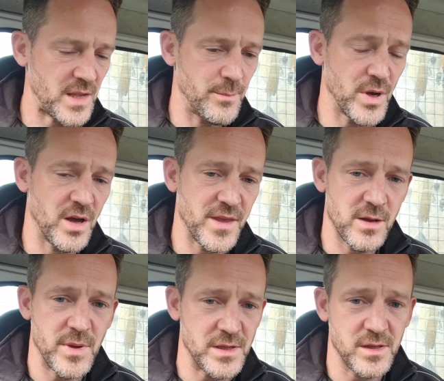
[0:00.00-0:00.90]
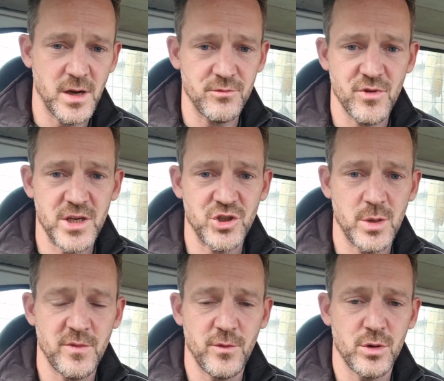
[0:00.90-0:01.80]
But I think a business card, really
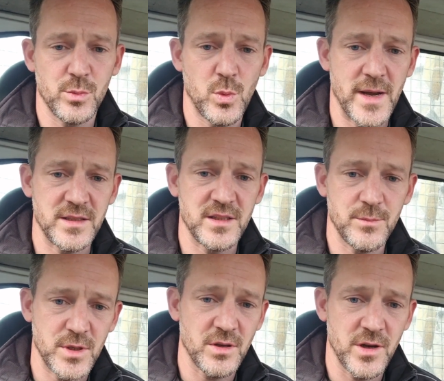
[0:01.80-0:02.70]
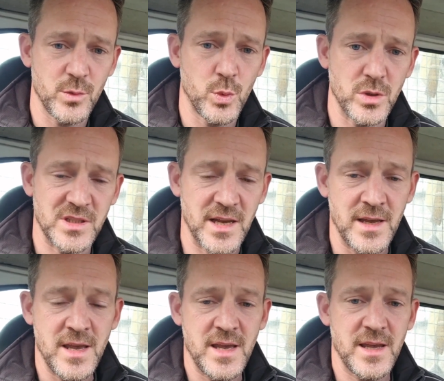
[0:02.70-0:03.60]
cheap, affordable way to dip your toe in the water
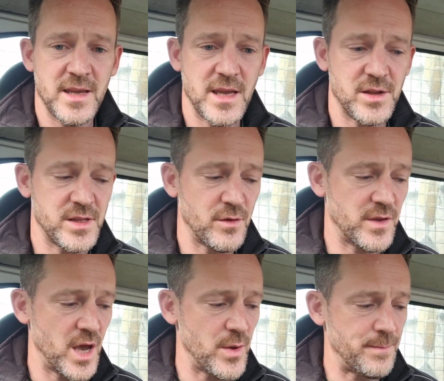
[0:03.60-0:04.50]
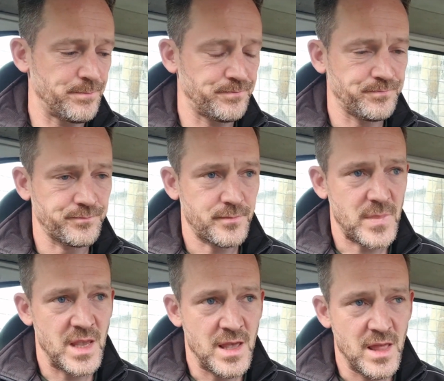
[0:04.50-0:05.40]
and get yourself going.
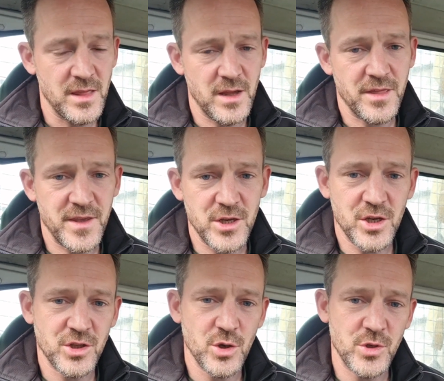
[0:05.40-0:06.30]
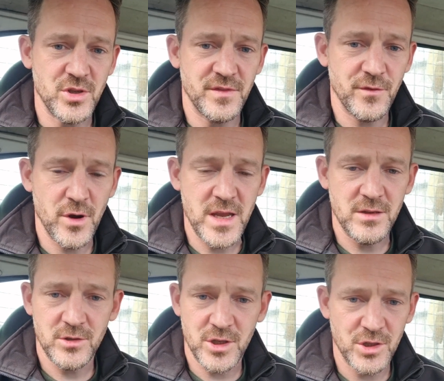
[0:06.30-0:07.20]
The other thing you can do, which is free,
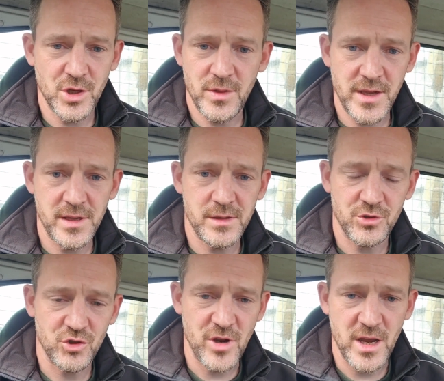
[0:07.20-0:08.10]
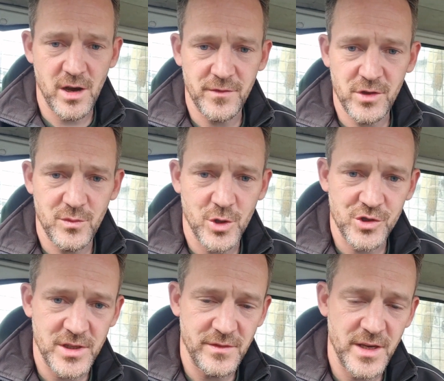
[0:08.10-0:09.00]
you can do this straight after you've watched
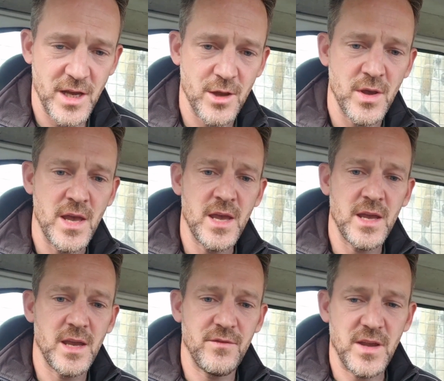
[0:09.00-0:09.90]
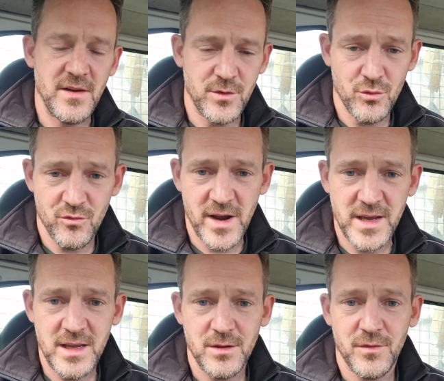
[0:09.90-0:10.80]
this video, if you haven't
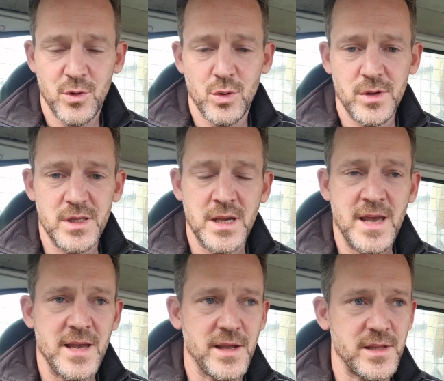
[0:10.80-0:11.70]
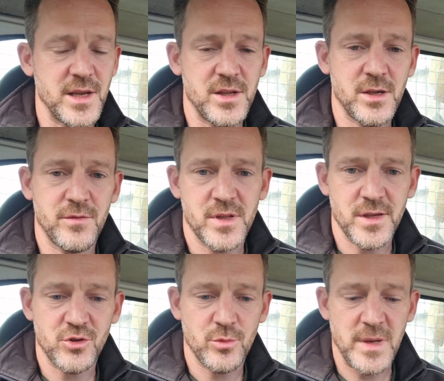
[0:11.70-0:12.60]
already, of course, is get yourself on
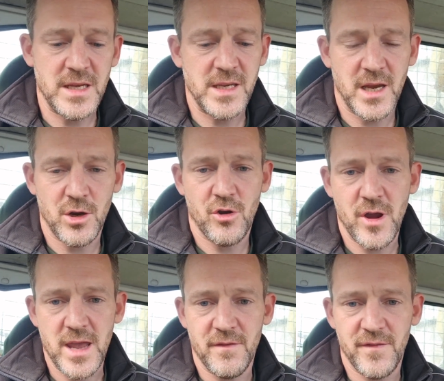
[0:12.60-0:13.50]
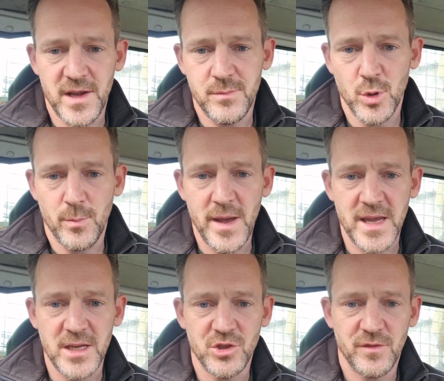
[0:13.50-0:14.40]
social media and create a Facebook
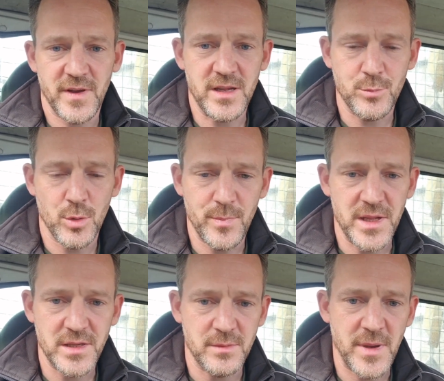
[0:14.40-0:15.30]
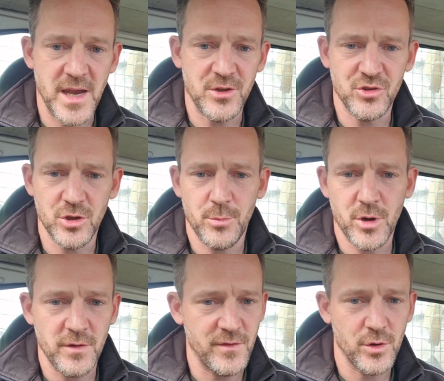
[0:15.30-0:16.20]
page, a Facebook business page, not a
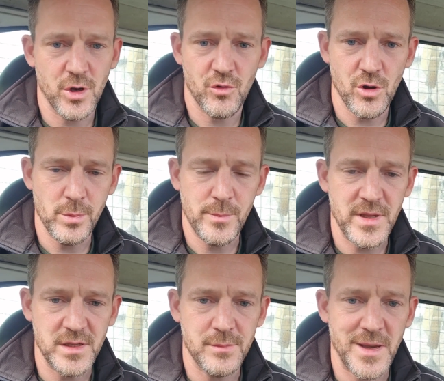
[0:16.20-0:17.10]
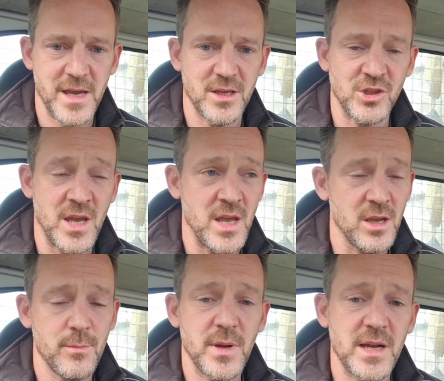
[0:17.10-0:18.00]
profile, not a group, a business page,
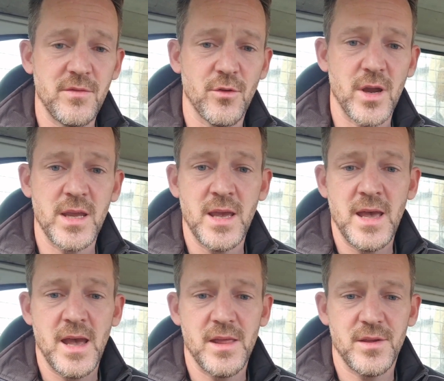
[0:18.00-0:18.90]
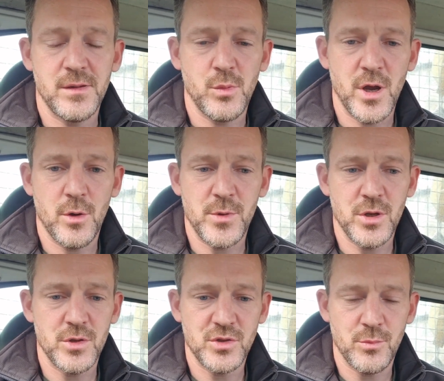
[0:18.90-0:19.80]
completely free. And this will help
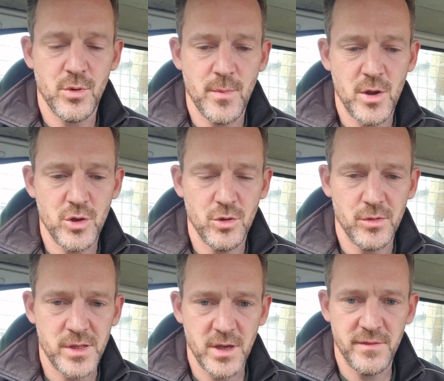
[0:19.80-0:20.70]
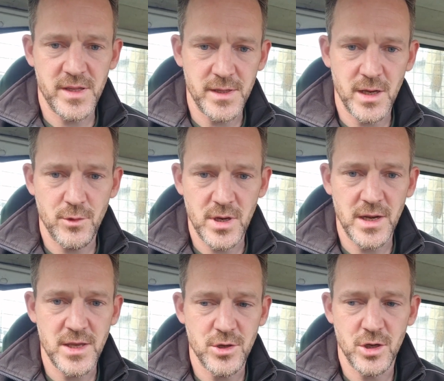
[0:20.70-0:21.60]
you to promote your services
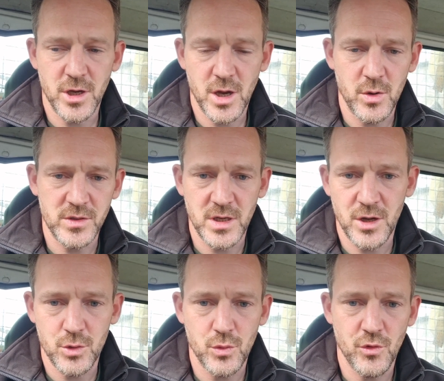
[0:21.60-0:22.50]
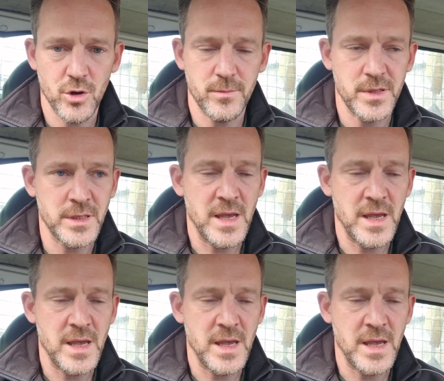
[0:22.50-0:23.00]
locally. You can go onto local groups.